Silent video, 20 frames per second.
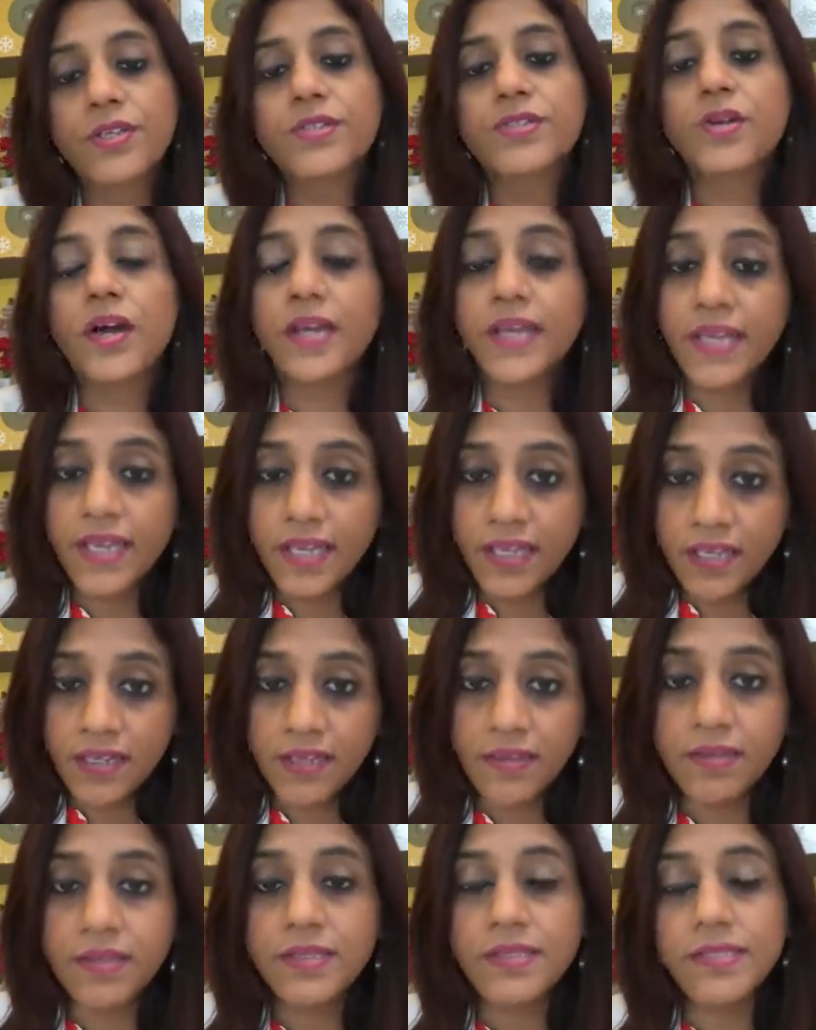So
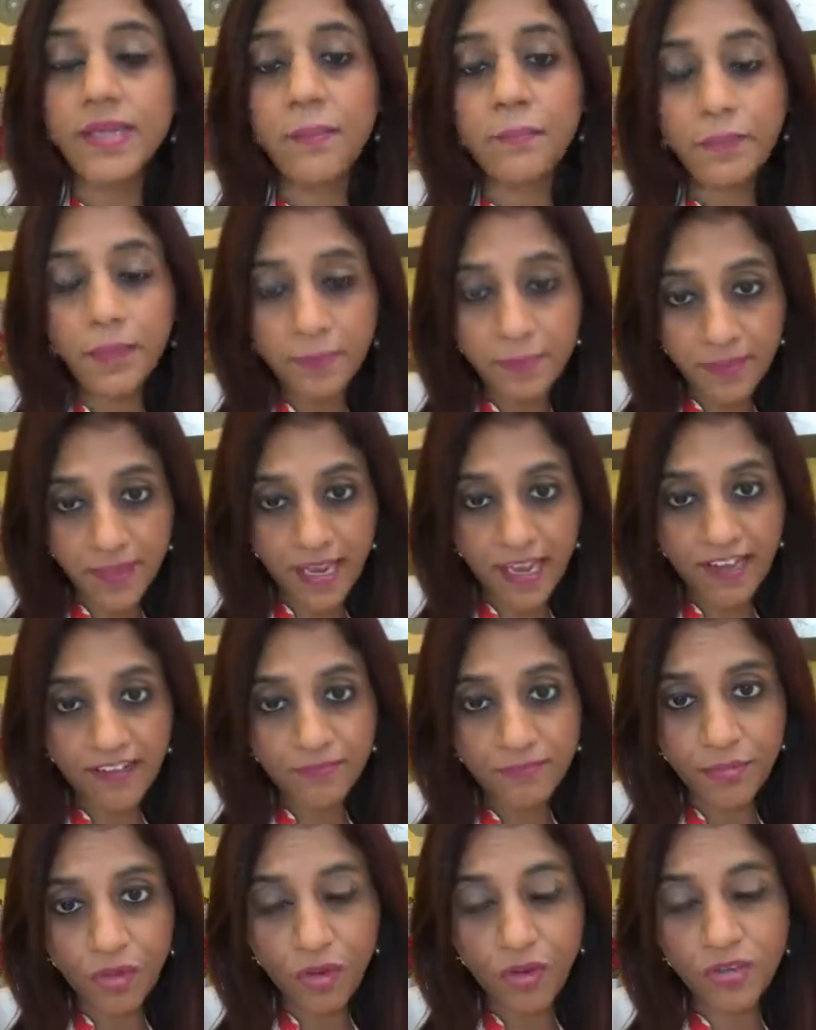again, some people
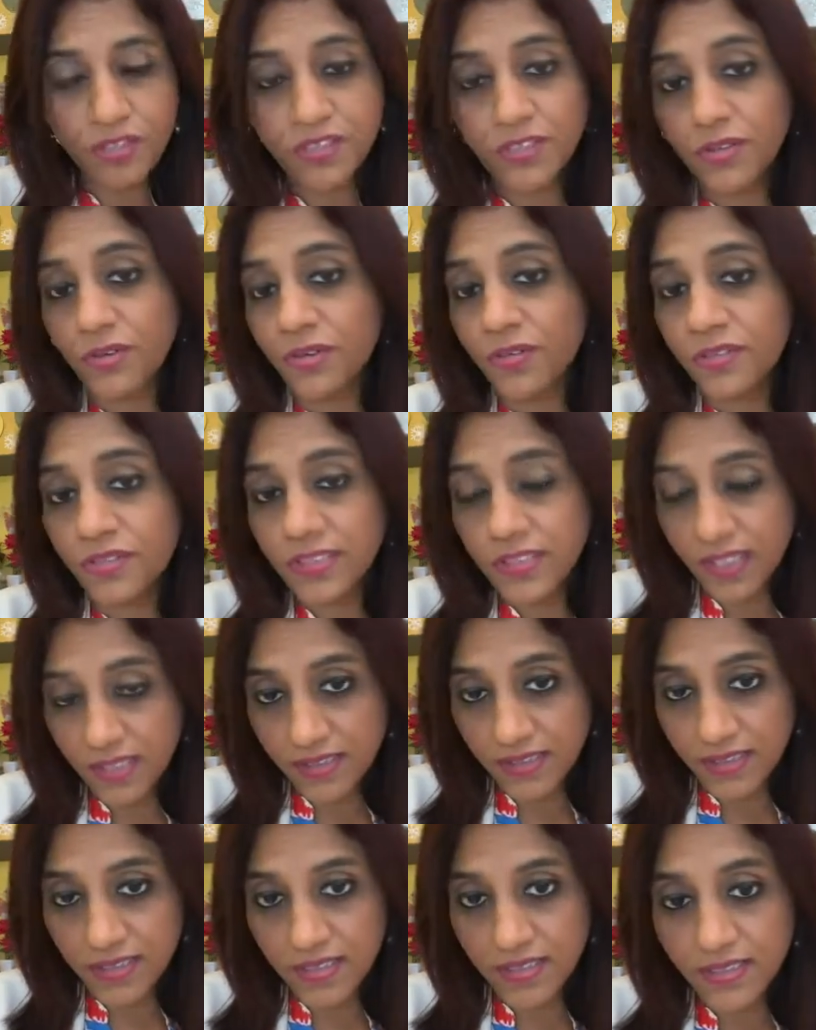have blocks around
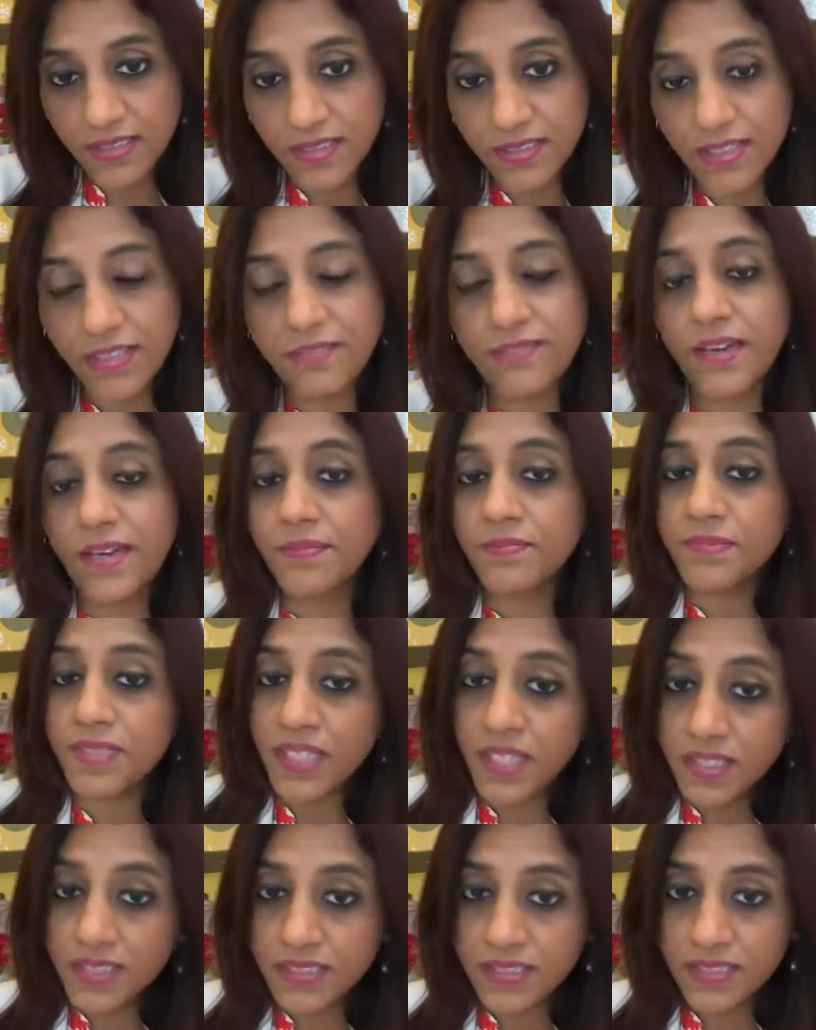success. If I'm
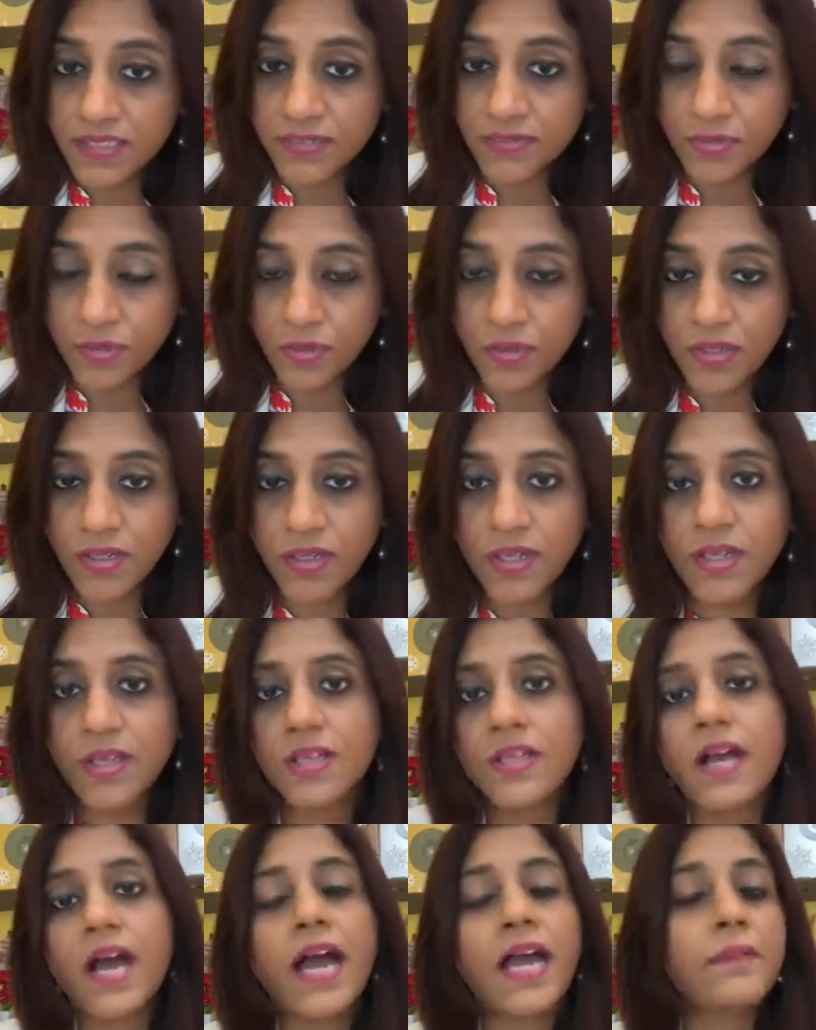successful,
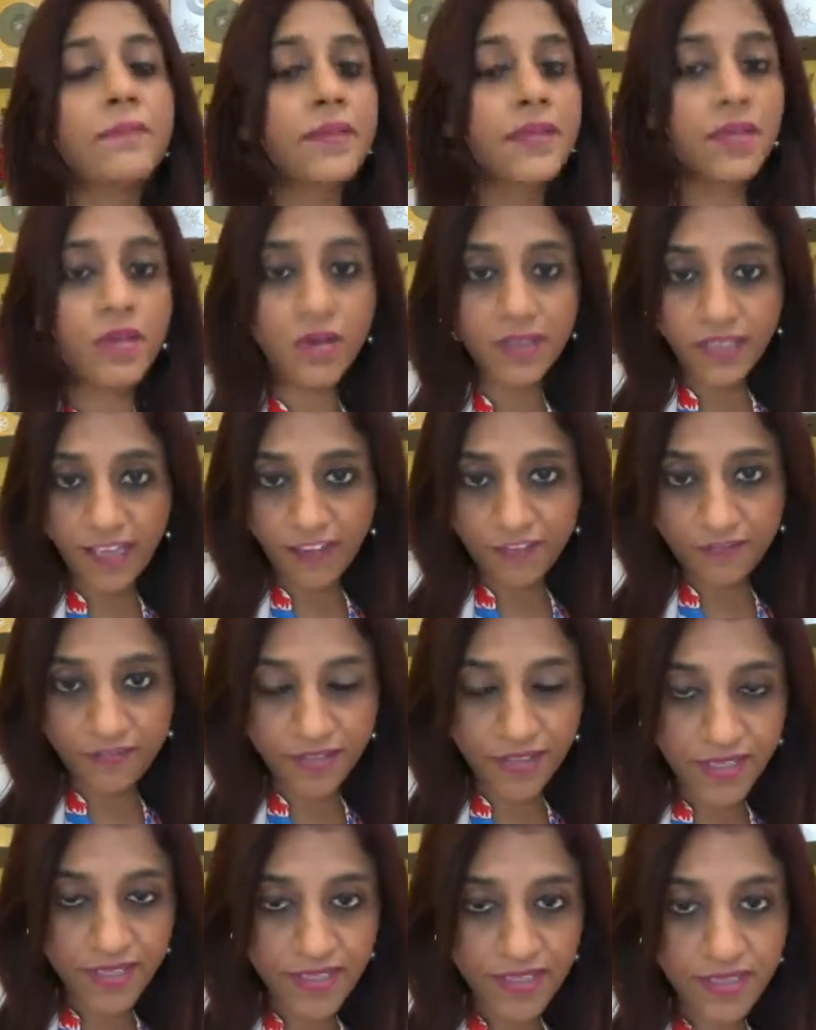I may not have
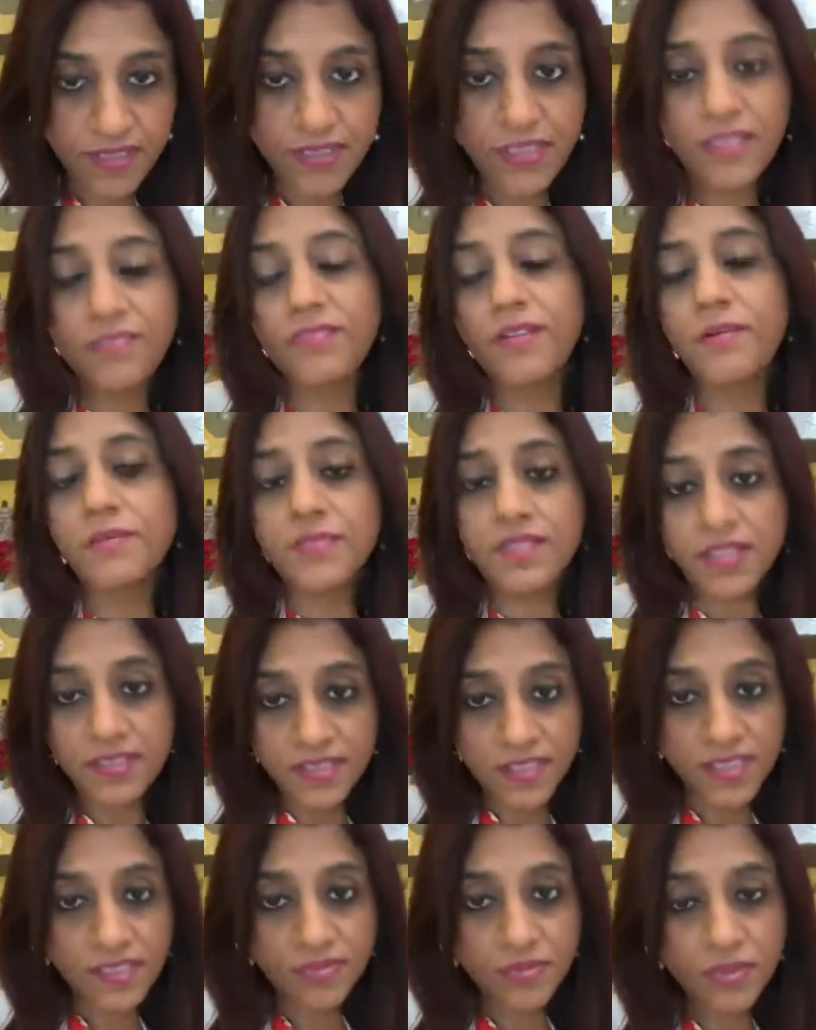friends. If I'm
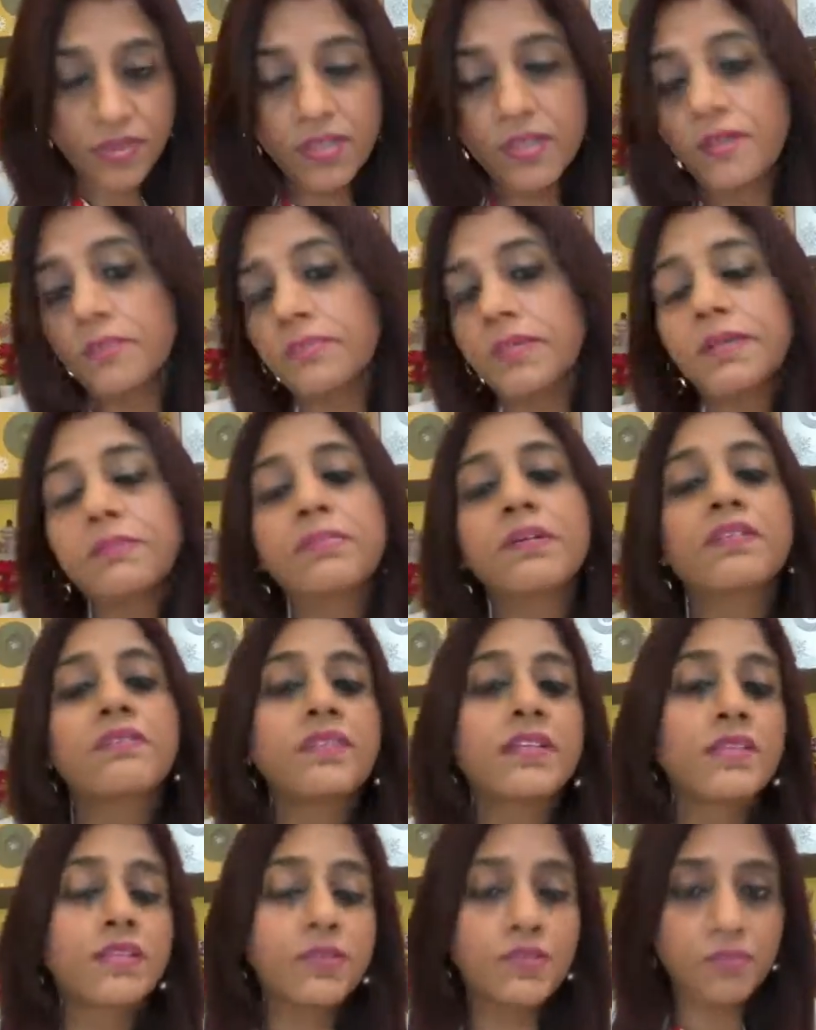successful, people
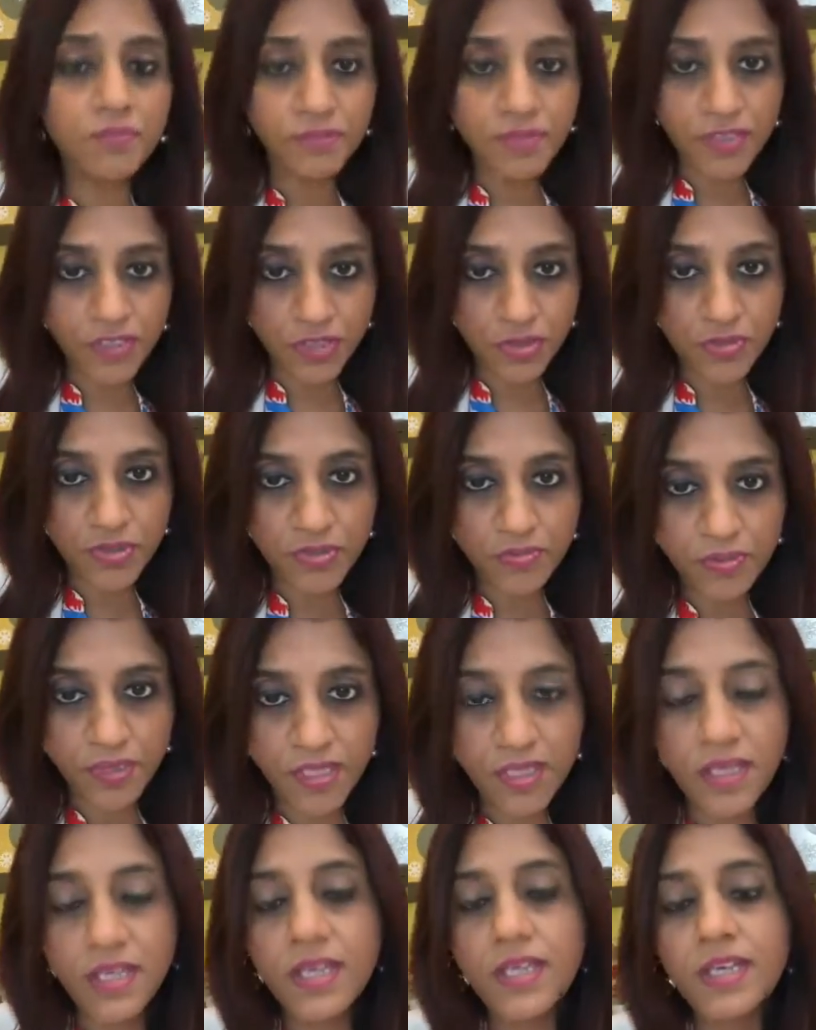will misuse
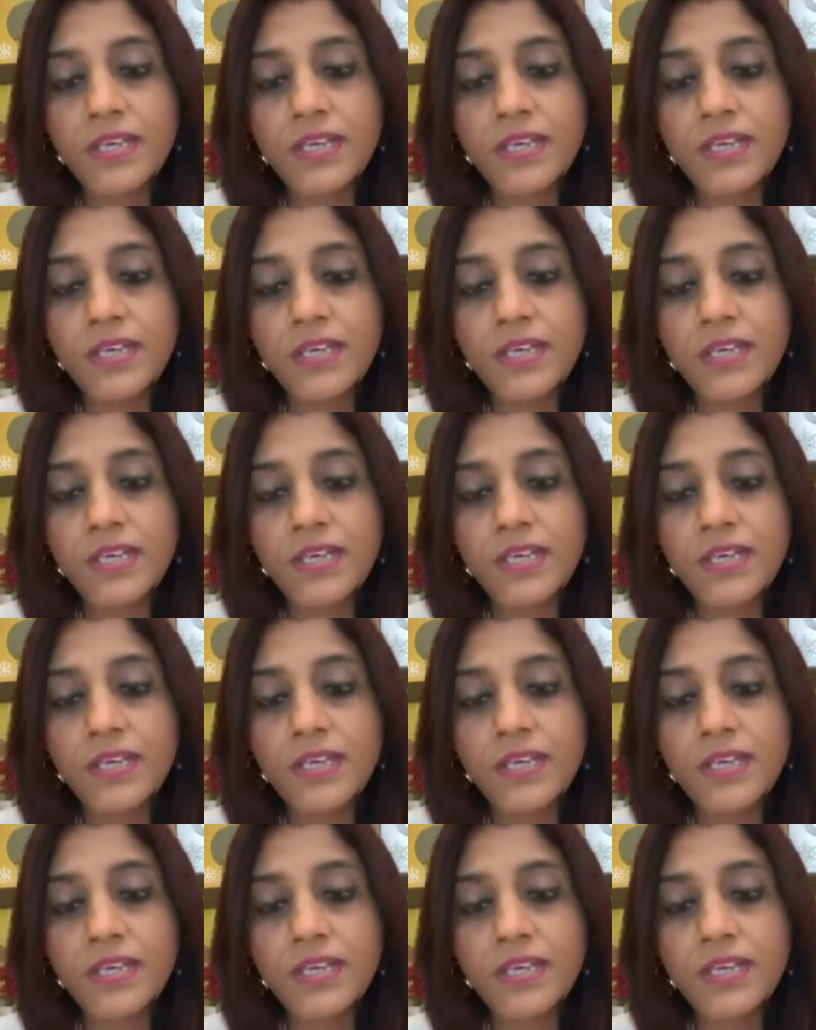me.